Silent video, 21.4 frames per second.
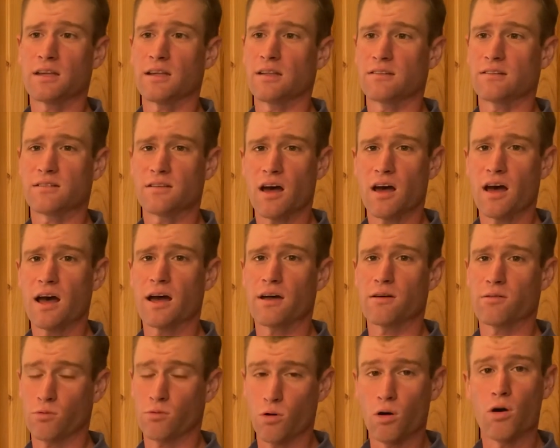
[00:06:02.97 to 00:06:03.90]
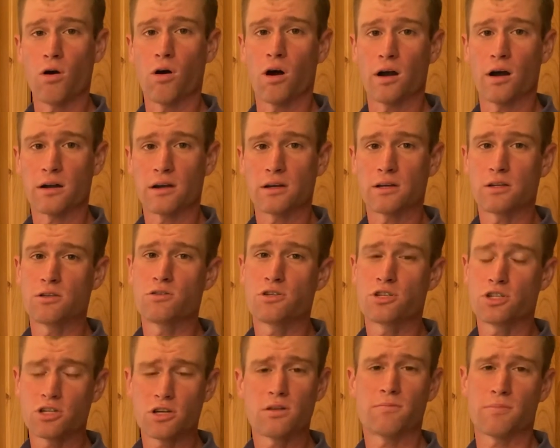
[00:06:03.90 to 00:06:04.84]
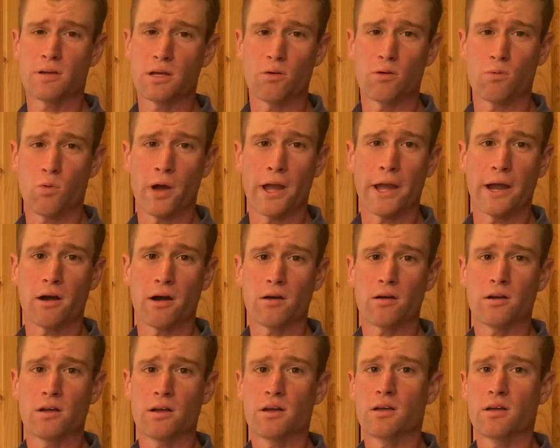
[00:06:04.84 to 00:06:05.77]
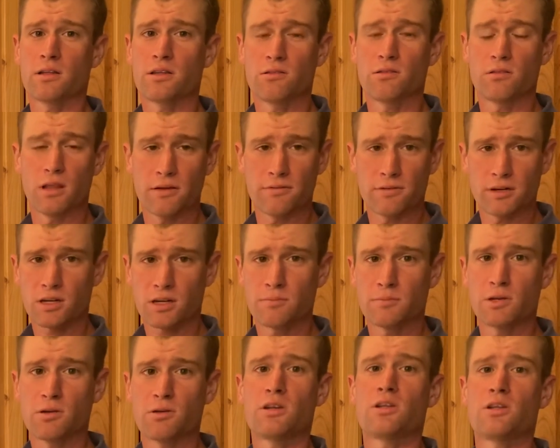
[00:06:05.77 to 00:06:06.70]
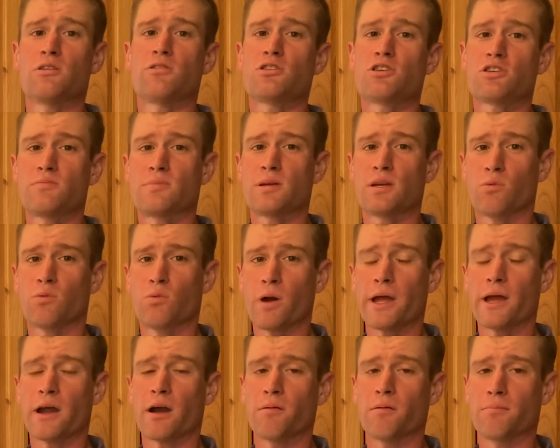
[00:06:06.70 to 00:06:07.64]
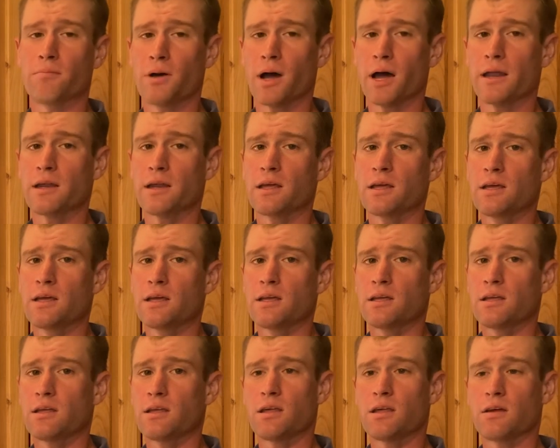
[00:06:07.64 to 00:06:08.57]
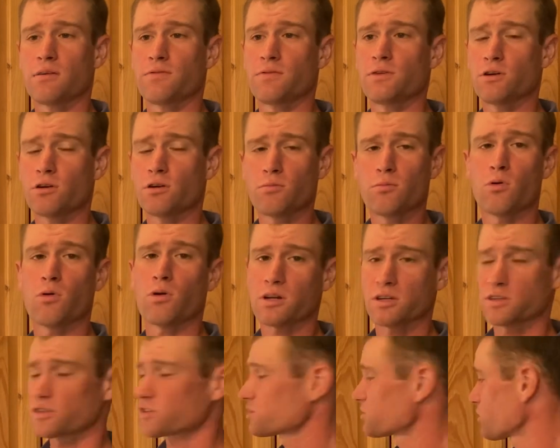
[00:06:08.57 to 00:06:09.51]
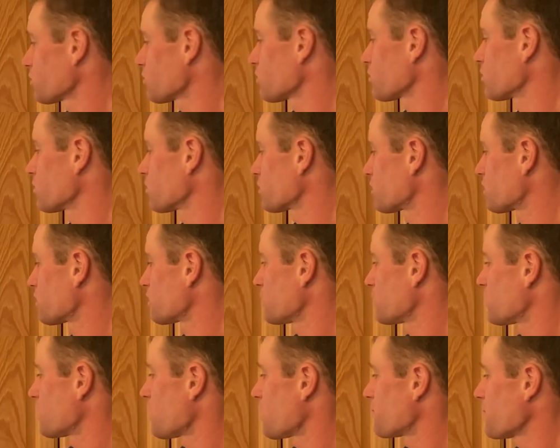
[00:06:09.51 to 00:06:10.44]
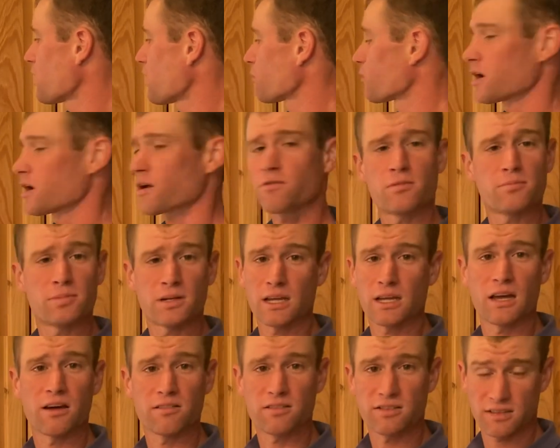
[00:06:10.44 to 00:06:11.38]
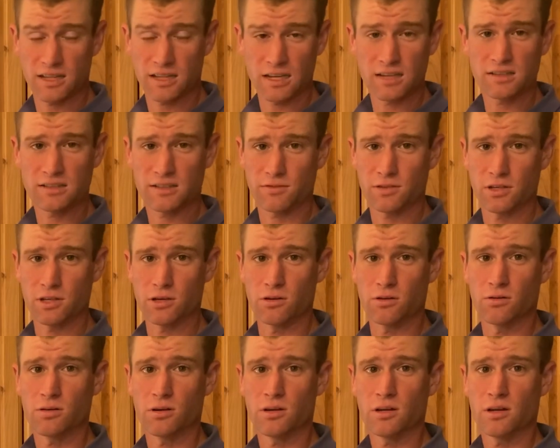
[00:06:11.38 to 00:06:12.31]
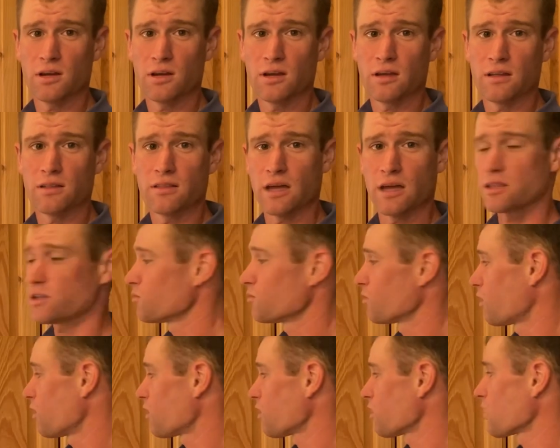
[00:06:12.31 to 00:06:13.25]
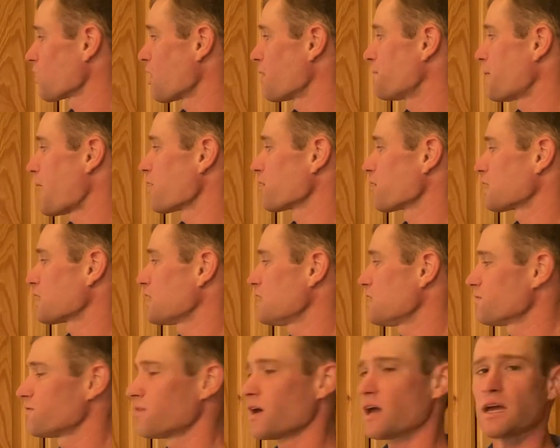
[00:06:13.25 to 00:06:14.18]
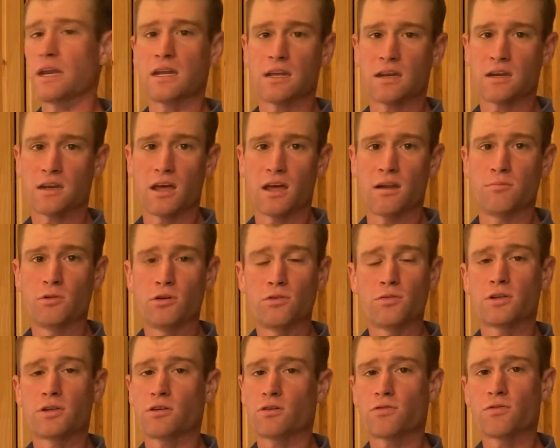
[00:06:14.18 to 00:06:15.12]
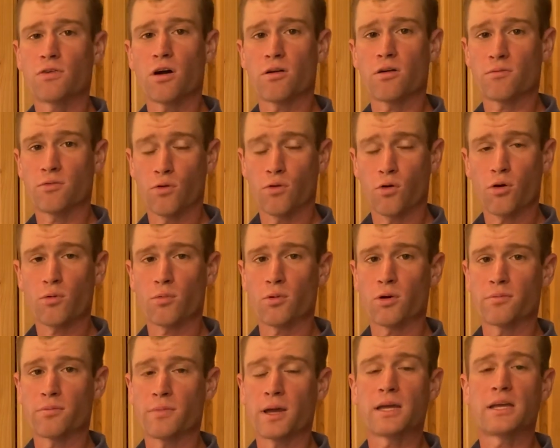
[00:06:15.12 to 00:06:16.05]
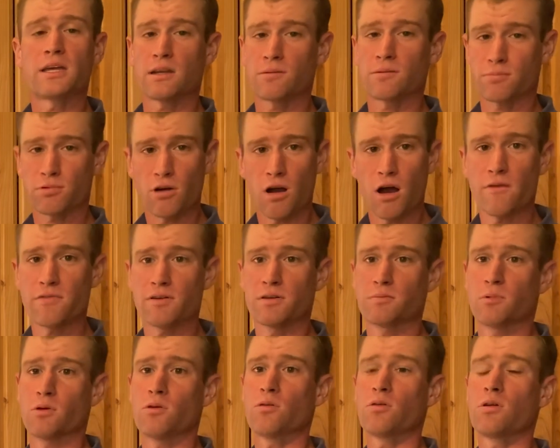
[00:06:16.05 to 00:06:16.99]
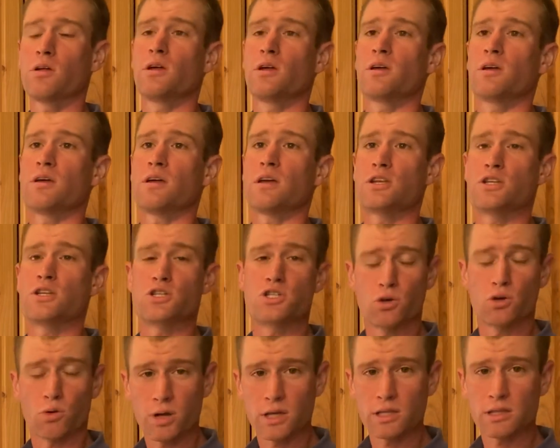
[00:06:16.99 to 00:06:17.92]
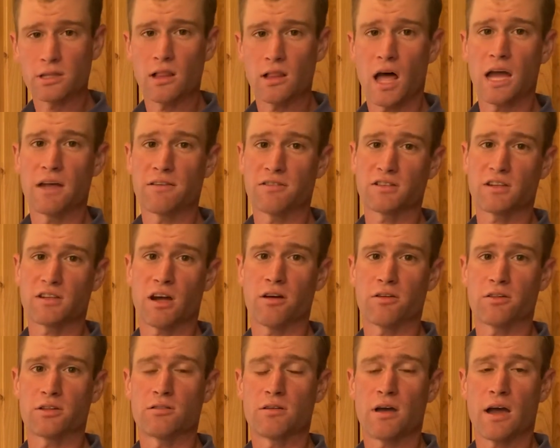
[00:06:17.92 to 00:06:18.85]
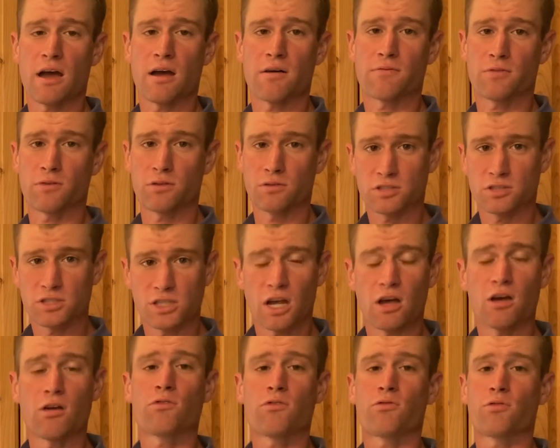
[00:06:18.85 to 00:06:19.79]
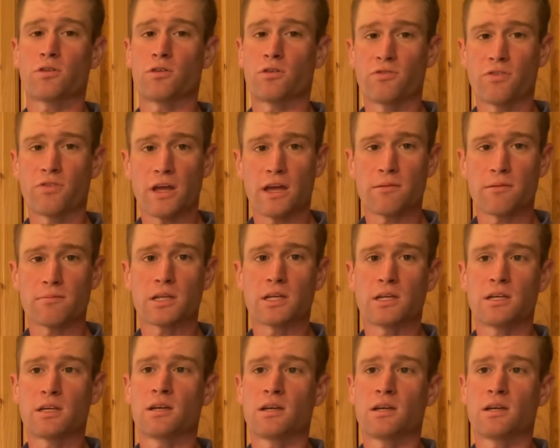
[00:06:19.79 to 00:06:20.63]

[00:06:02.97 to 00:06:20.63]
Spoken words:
is not wrong. You should be aware. You live in a community, you should be aware. But if you're more concerned about what everybody else thinks of you than you are about innovating and moving your farm forward, making it profitable, enjoying the lifestyle that you have for yourself, for your family,